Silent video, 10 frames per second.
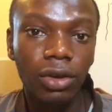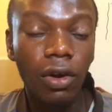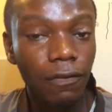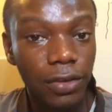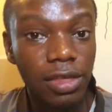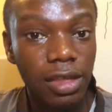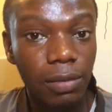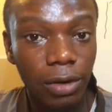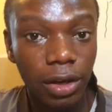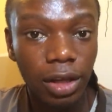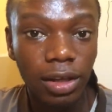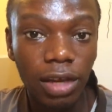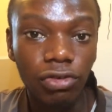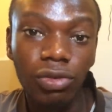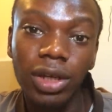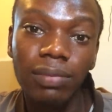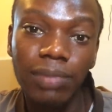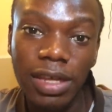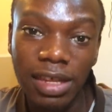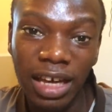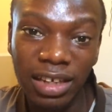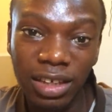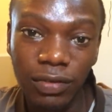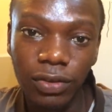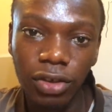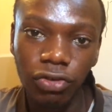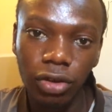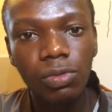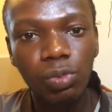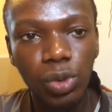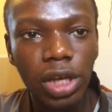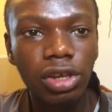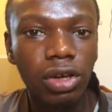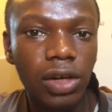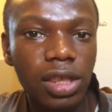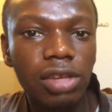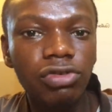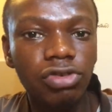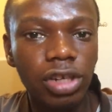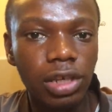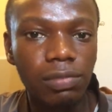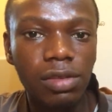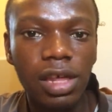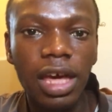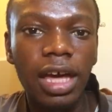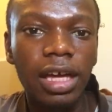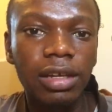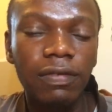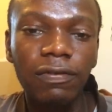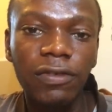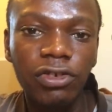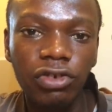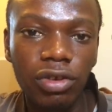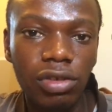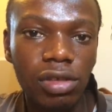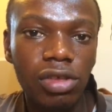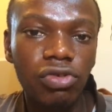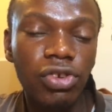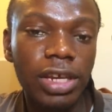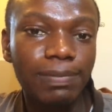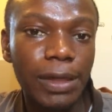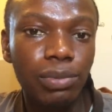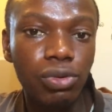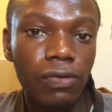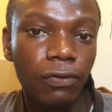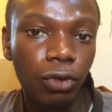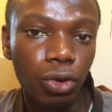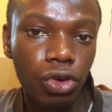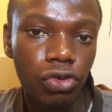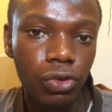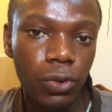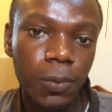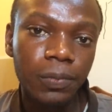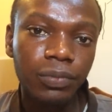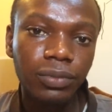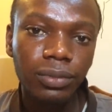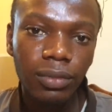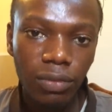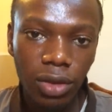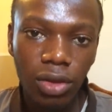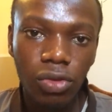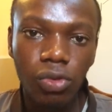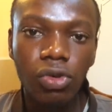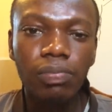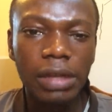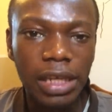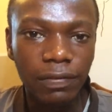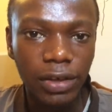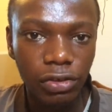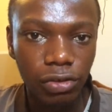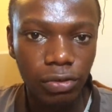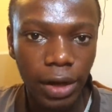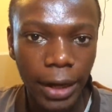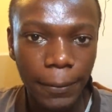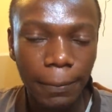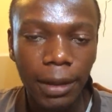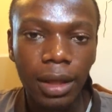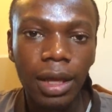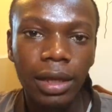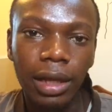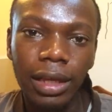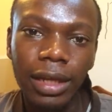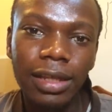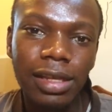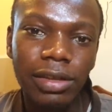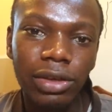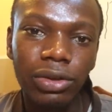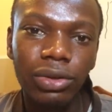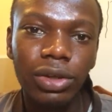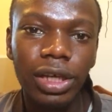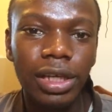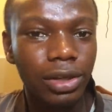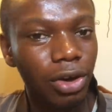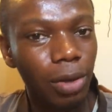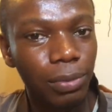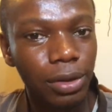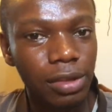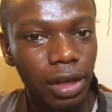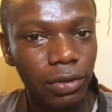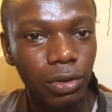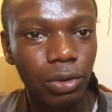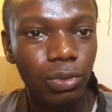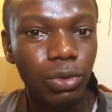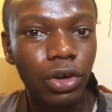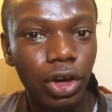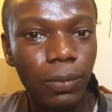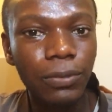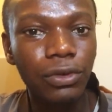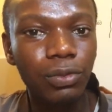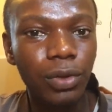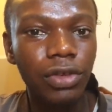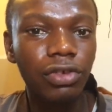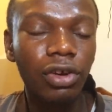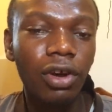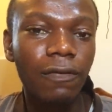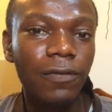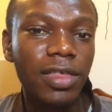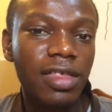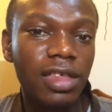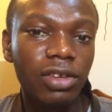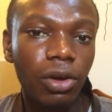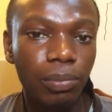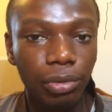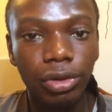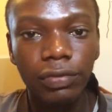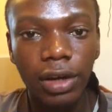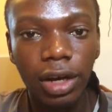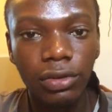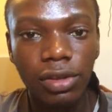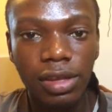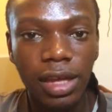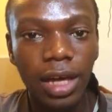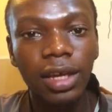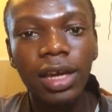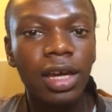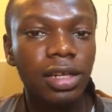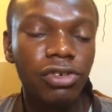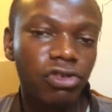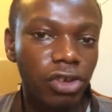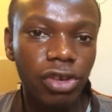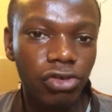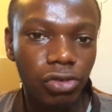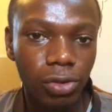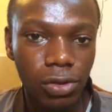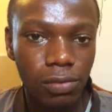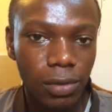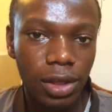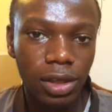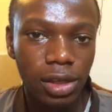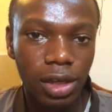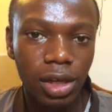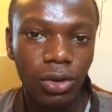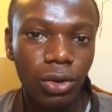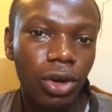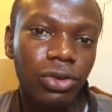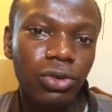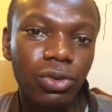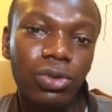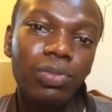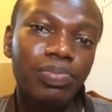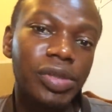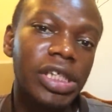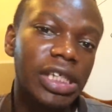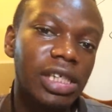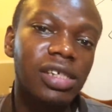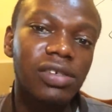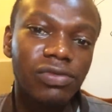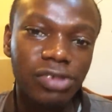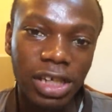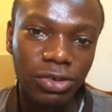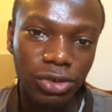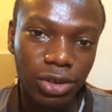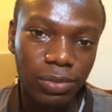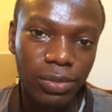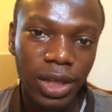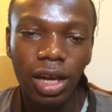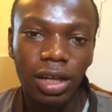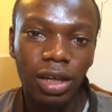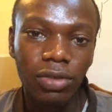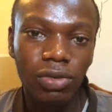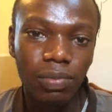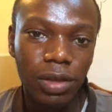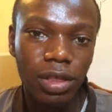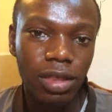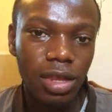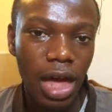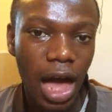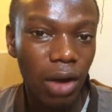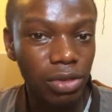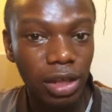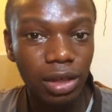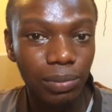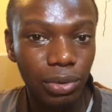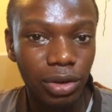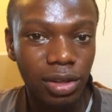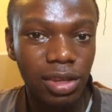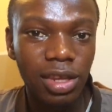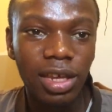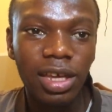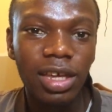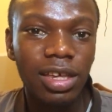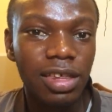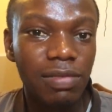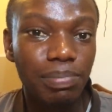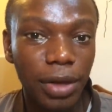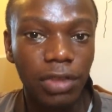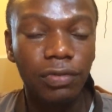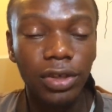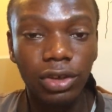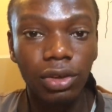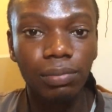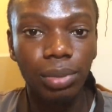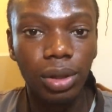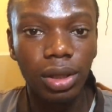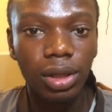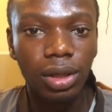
convince them that you are the best candidate for the job. When creating dreams and visions, you need people to follow you, to also believe in you, right? Now, learning the skill in the corporate sector will help you when you're convincing your board of directors that this change you want to make here, although be it random and a little bit outside the box, is best for the company.